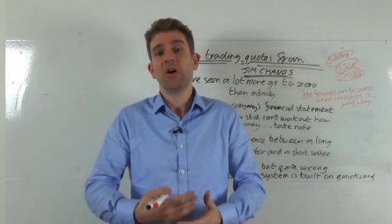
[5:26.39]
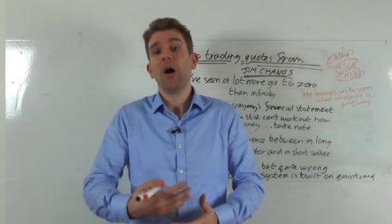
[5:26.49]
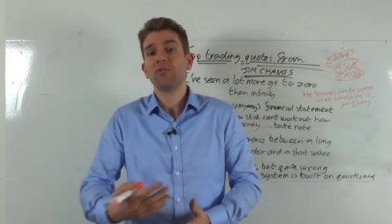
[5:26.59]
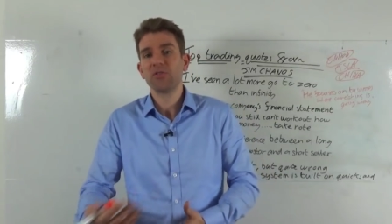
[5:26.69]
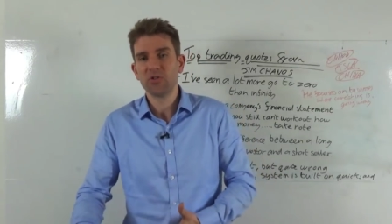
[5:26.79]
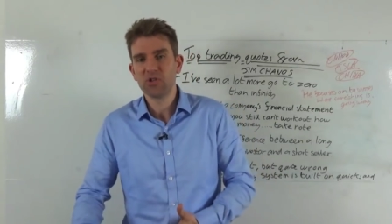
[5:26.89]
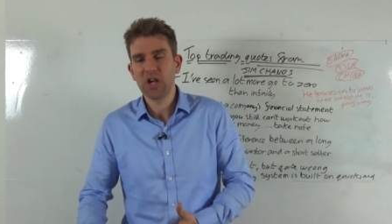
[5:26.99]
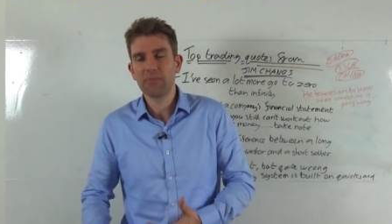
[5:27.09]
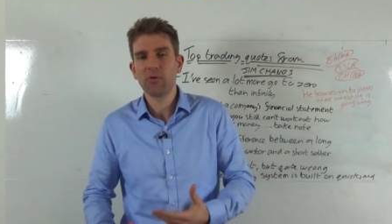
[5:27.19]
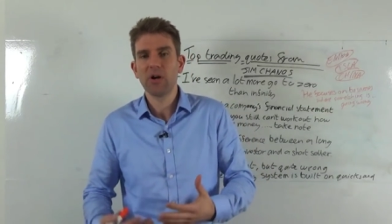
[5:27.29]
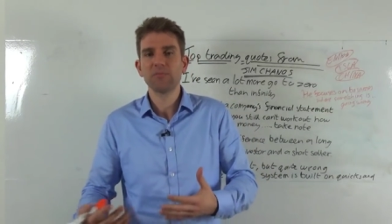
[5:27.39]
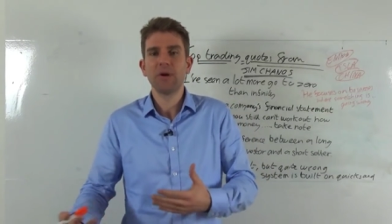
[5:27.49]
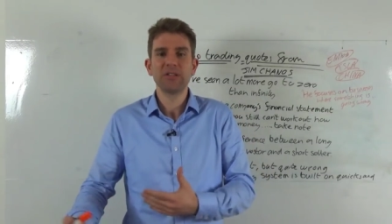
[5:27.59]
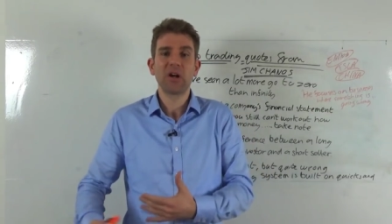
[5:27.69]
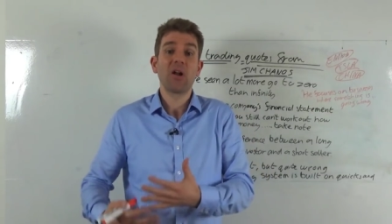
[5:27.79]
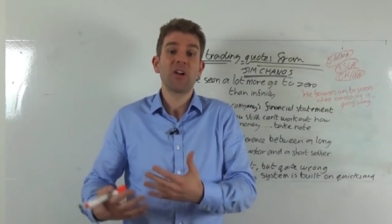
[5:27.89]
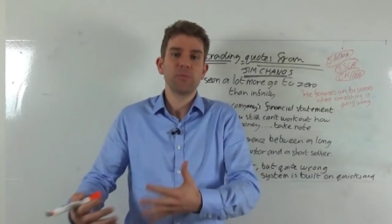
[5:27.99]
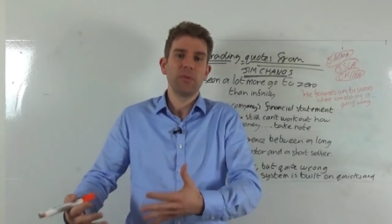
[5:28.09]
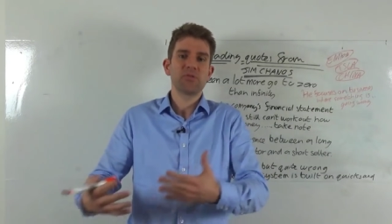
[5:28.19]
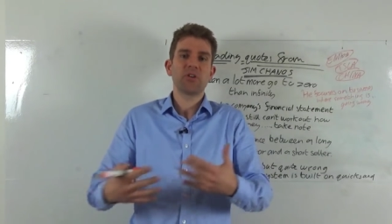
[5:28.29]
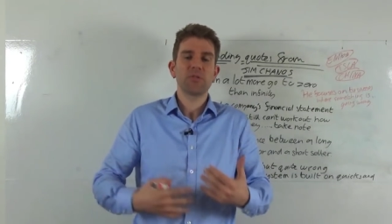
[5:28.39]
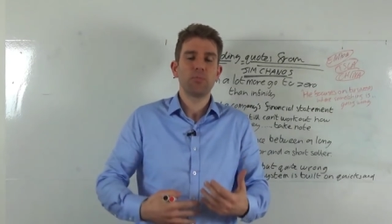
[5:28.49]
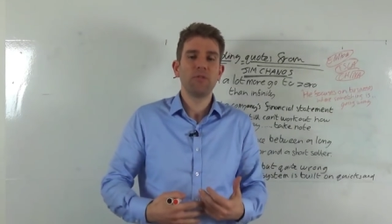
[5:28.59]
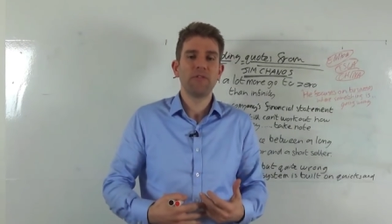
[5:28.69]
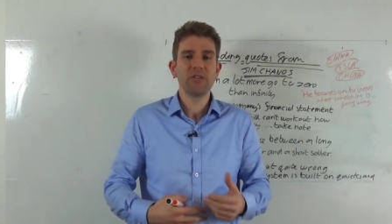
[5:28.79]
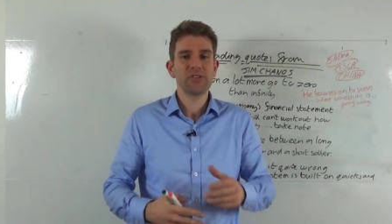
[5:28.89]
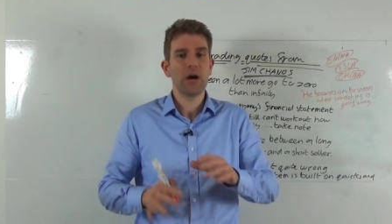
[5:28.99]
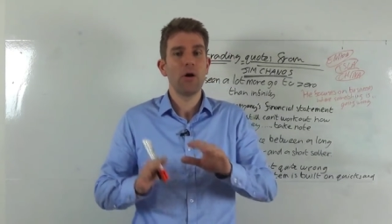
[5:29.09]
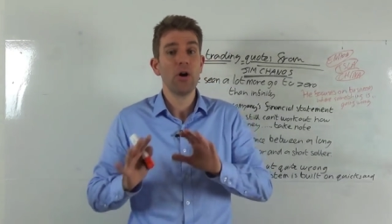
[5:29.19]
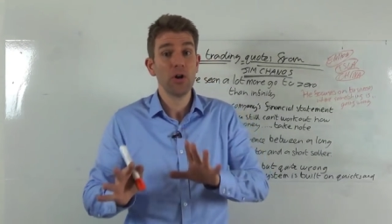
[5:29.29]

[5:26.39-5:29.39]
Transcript: and so the share price might decline as people start to pull funds out.